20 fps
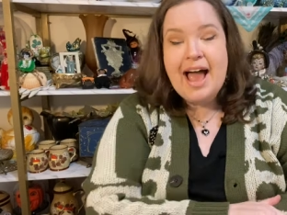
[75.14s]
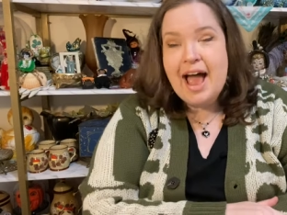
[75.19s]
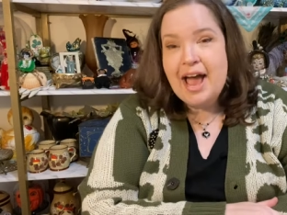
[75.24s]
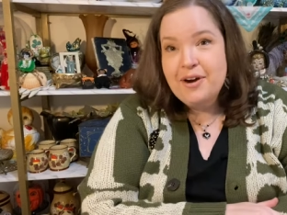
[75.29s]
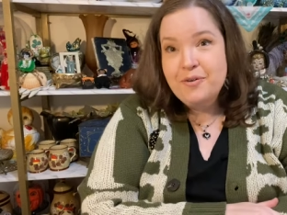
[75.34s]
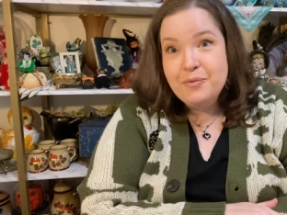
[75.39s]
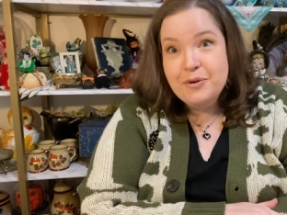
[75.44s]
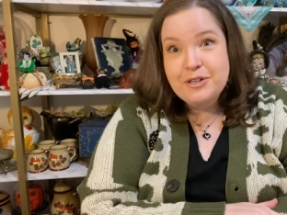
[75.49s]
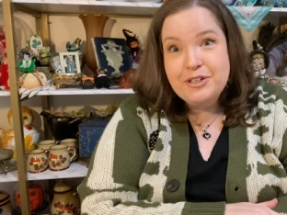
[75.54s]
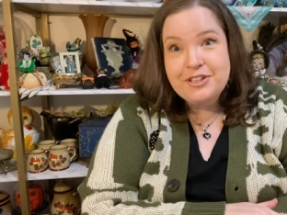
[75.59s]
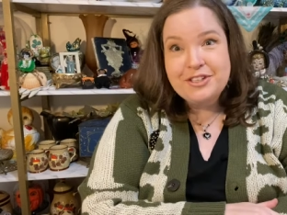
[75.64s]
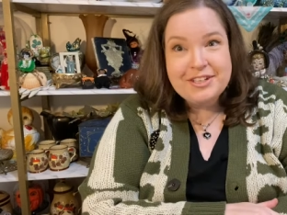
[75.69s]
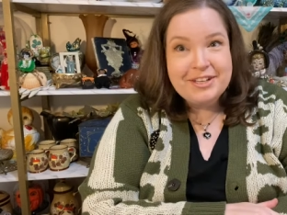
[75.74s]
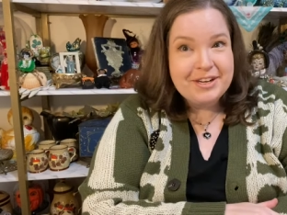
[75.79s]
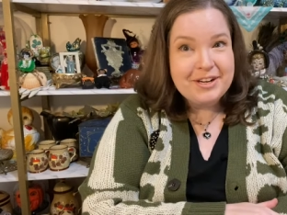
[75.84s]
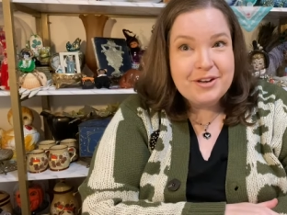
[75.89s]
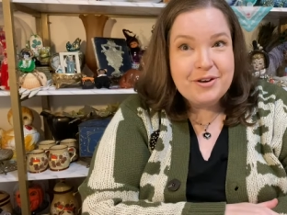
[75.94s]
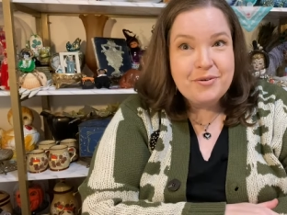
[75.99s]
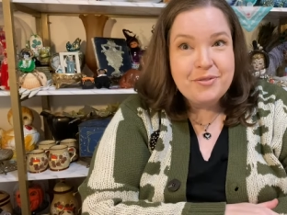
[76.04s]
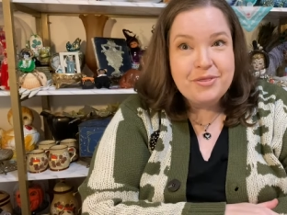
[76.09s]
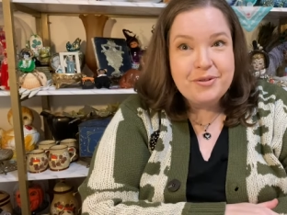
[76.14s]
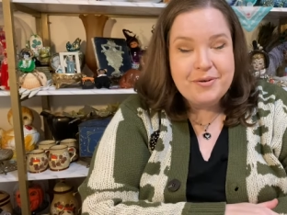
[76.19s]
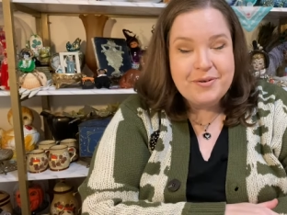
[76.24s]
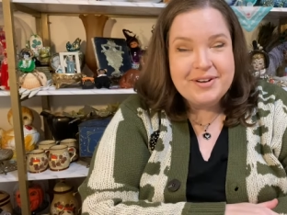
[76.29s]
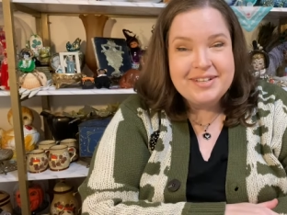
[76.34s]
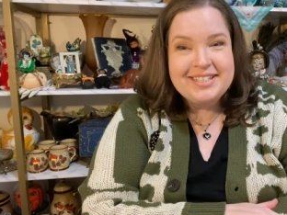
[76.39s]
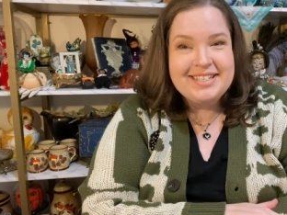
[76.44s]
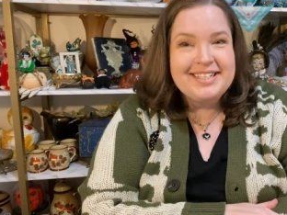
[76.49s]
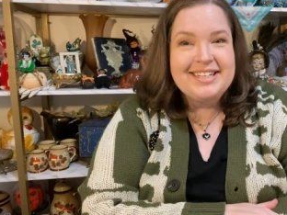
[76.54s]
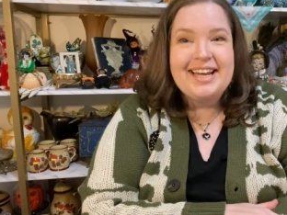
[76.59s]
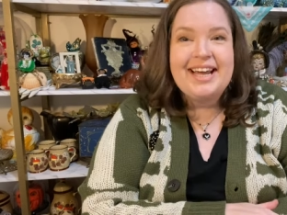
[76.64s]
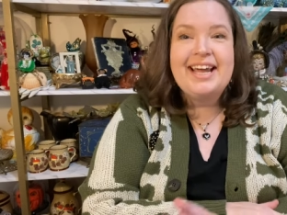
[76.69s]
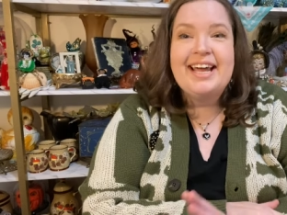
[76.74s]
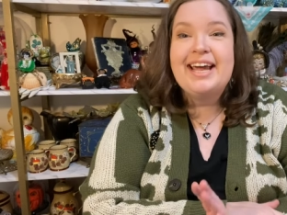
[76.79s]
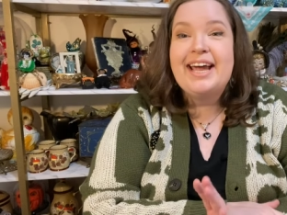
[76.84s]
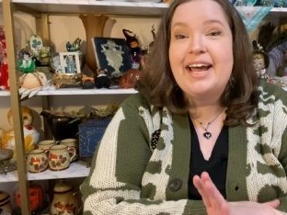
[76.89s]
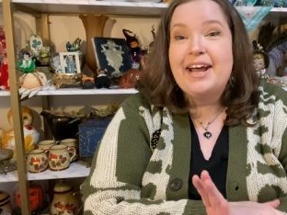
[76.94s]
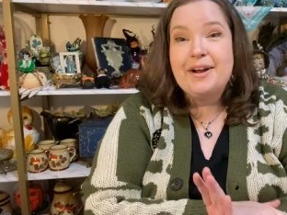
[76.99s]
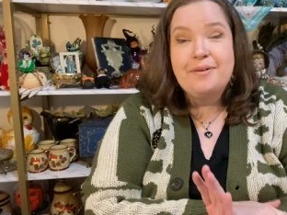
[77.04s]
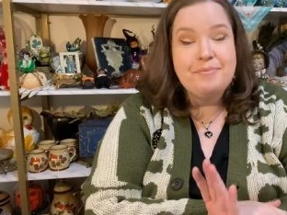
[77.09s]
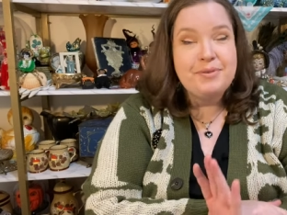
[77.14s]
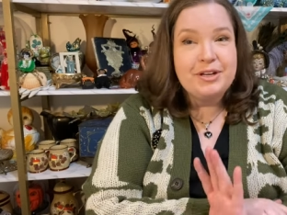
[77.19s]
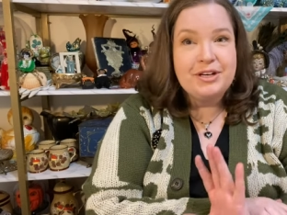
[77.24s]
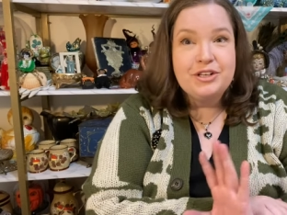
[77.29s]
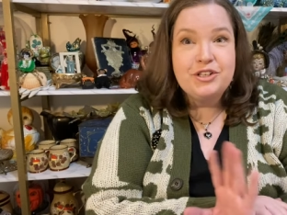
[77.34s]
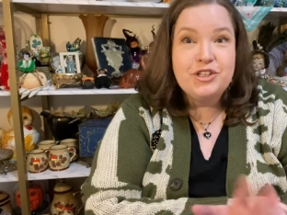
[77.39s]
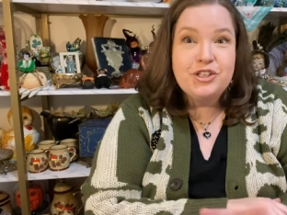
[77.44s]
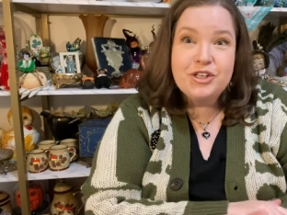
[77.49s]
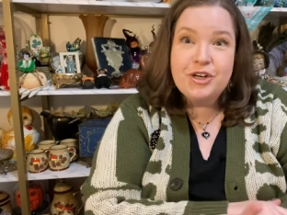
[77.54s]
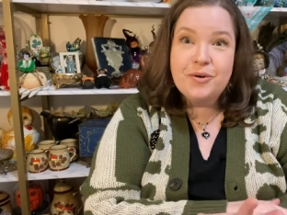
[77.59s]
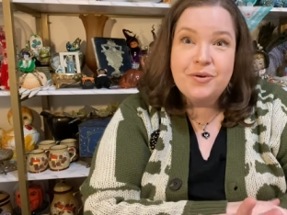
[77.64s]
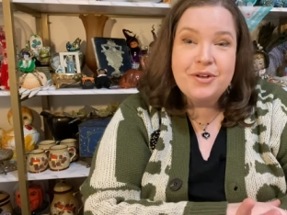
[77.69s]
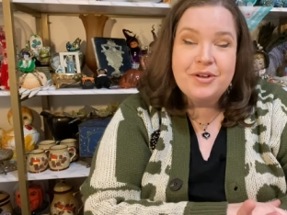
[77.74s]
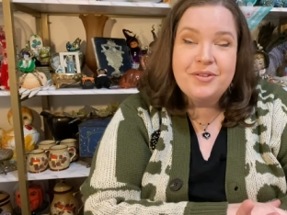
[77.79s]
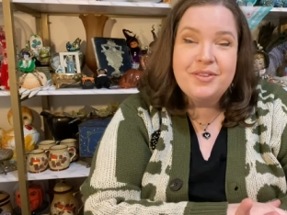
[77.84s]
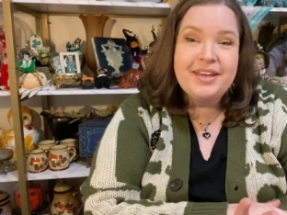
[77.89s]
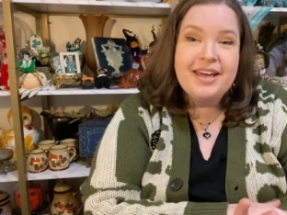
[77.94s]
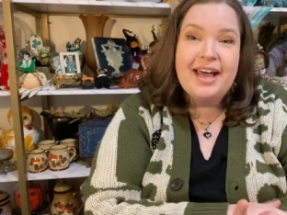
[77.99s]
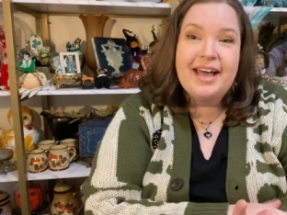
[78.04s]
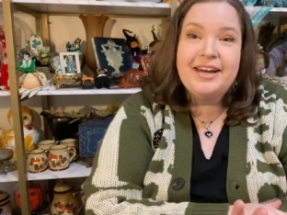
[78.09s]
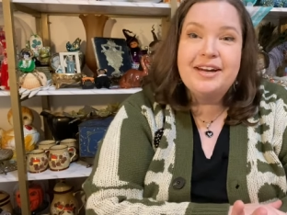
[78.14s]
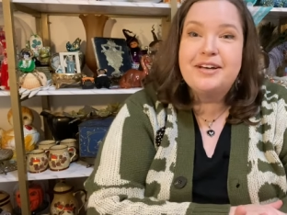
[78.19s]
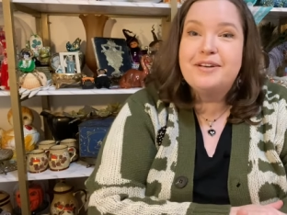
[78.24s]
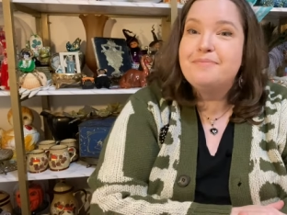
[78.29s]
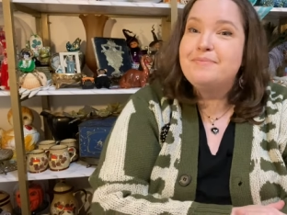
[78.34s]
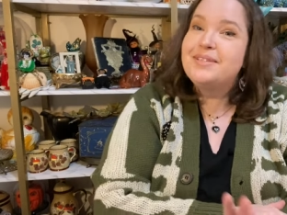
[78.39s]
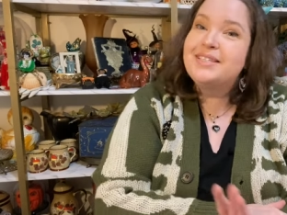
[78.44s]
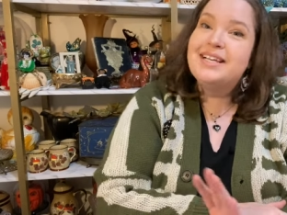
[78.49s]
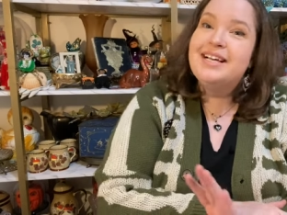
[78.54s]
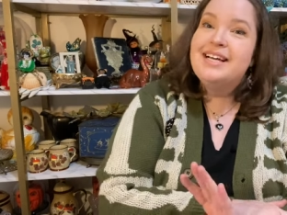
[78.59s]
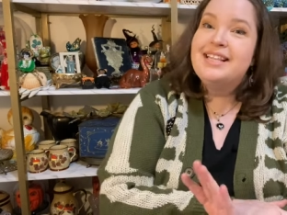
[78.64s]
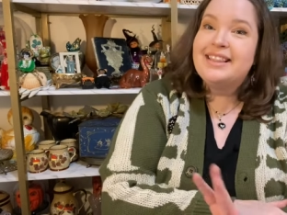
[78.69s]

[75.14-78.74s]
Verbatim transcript: and we're just gonna go through it today and I'm gonna show you the items.